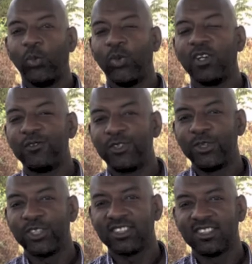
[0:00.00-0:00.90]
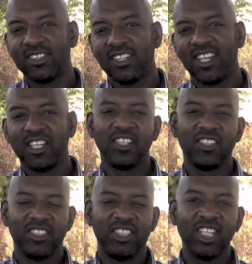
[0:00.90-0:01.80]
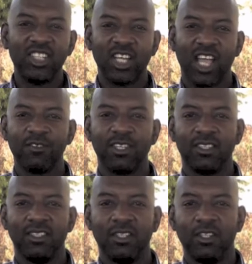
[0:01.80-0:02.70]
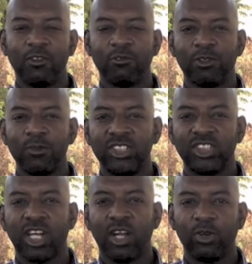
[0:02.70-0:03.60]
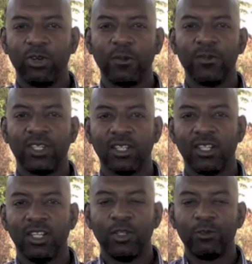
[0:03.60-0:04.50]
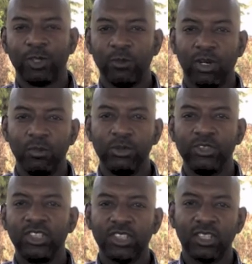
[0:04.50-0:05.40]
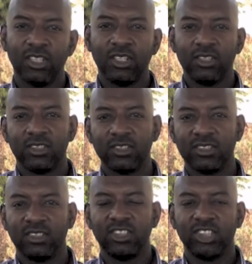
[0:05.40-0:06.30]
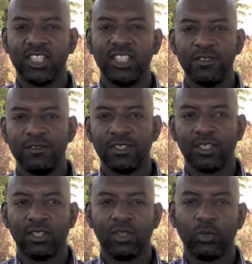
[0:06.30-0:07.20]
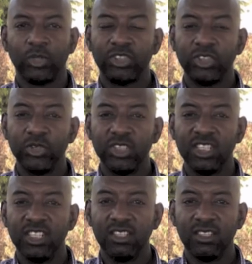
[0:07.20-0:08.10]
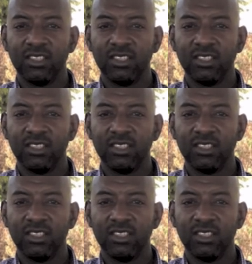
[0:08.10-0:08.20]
Well, viewers, there you have it, from Ishaq Governor, from Abuja to Geneva. What do you need?